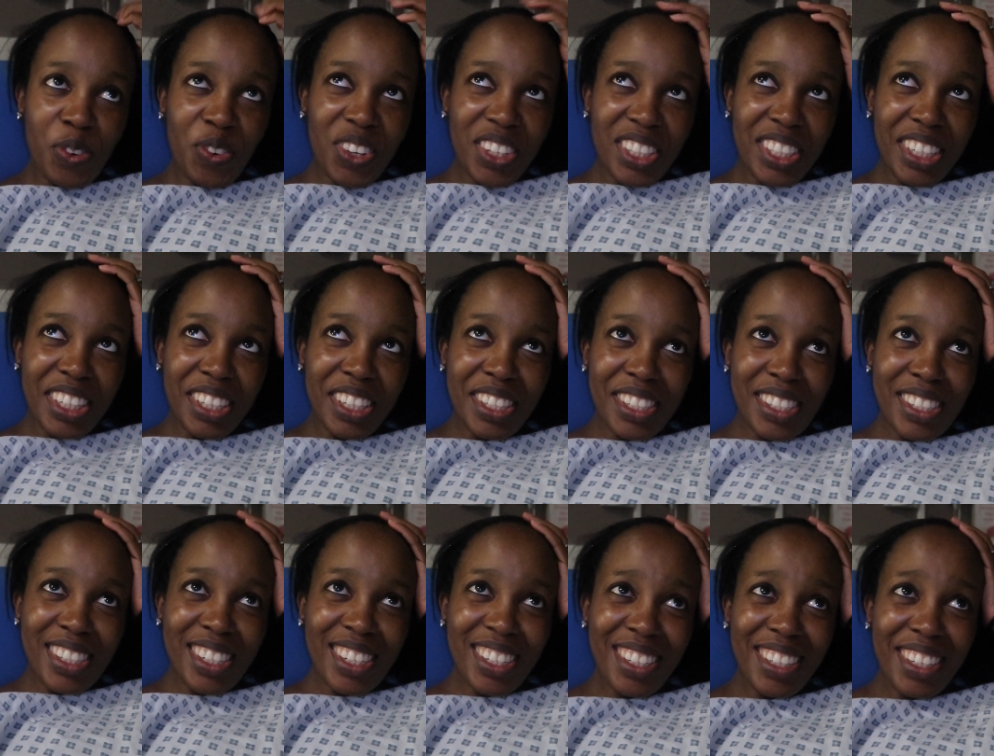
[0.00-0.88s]
what
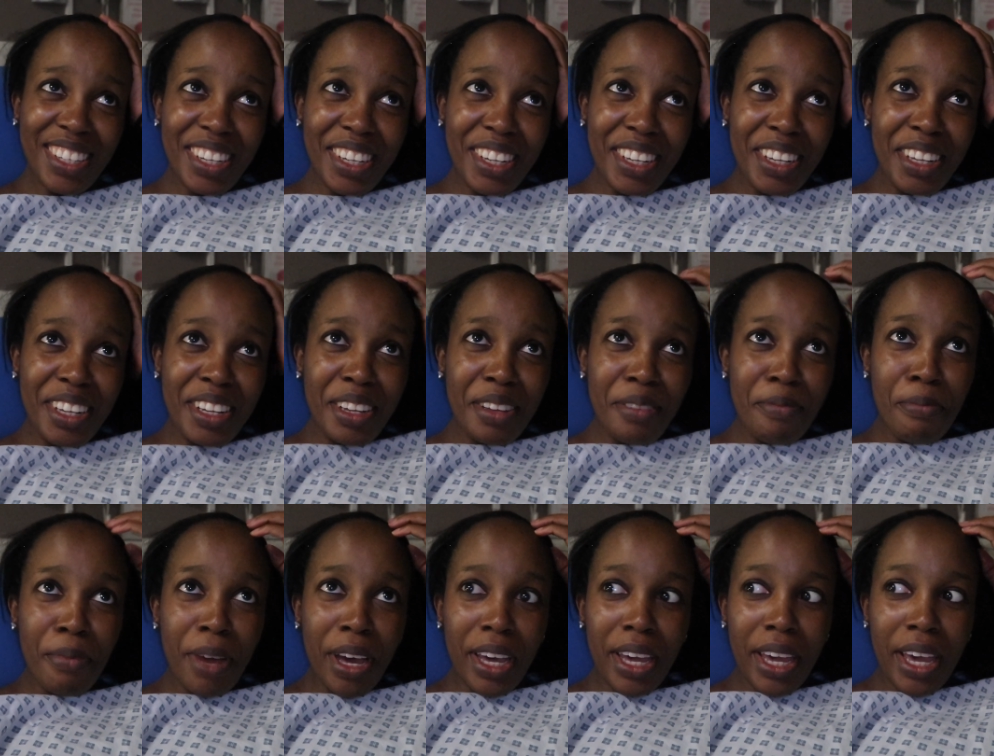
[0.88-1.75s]
else
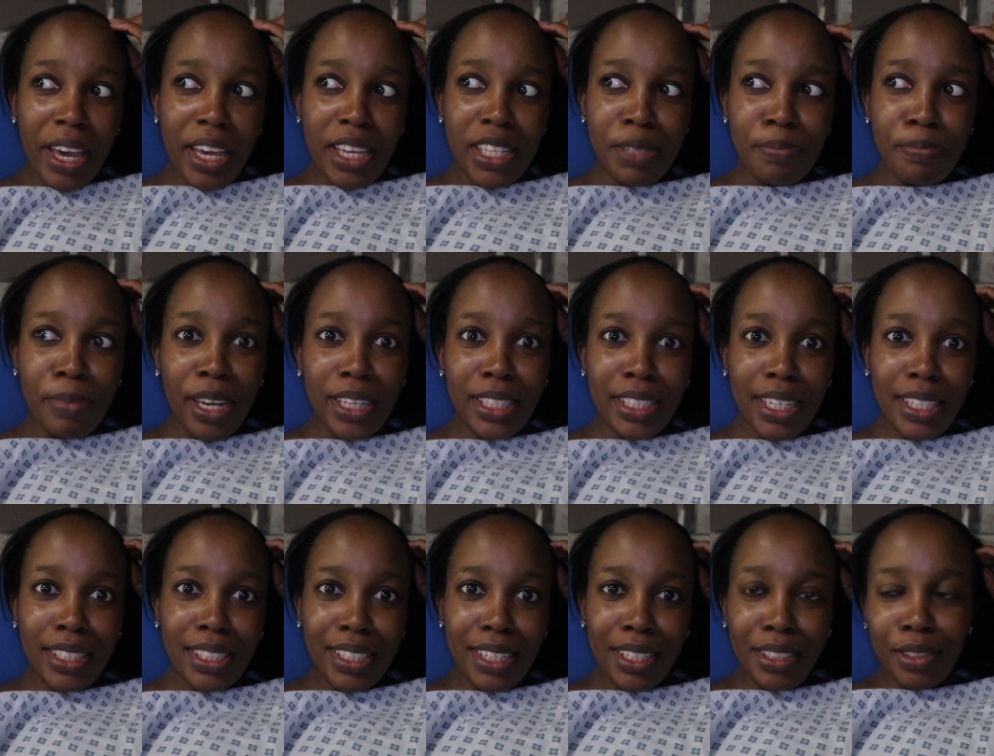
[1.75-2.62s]
my
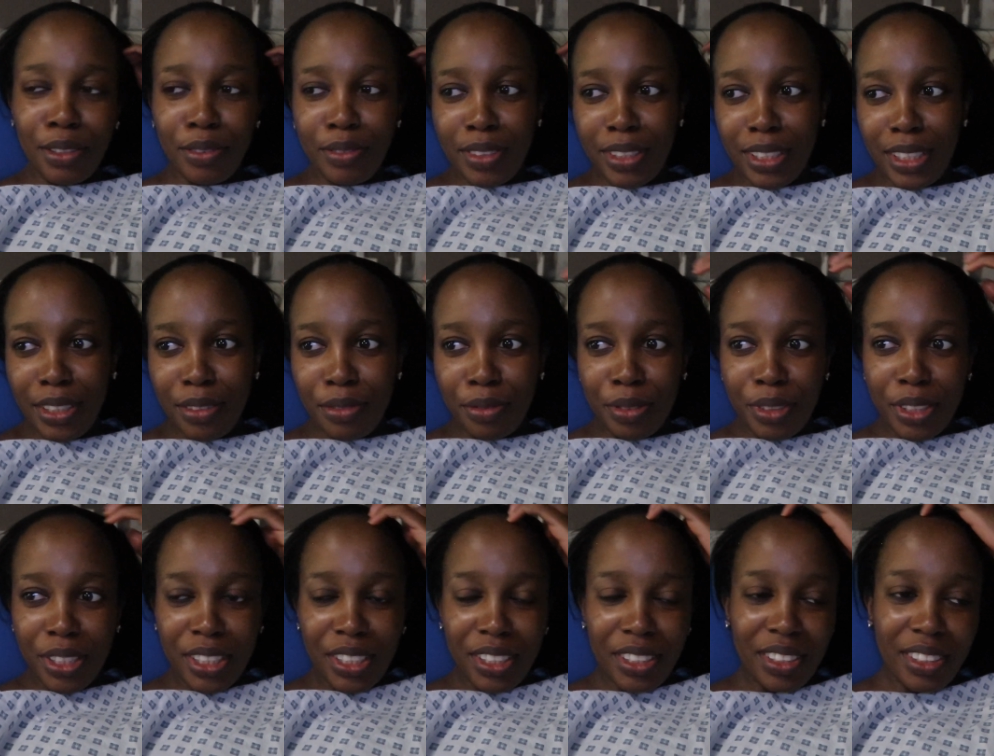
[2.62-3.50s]
expected date of
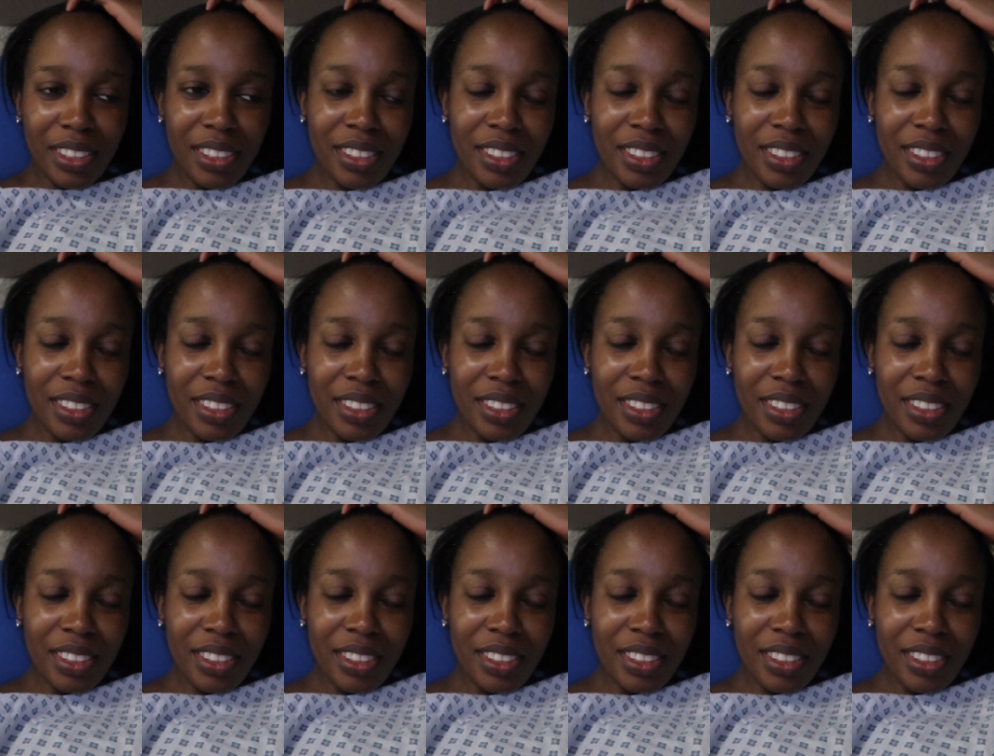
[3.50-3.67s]
delivery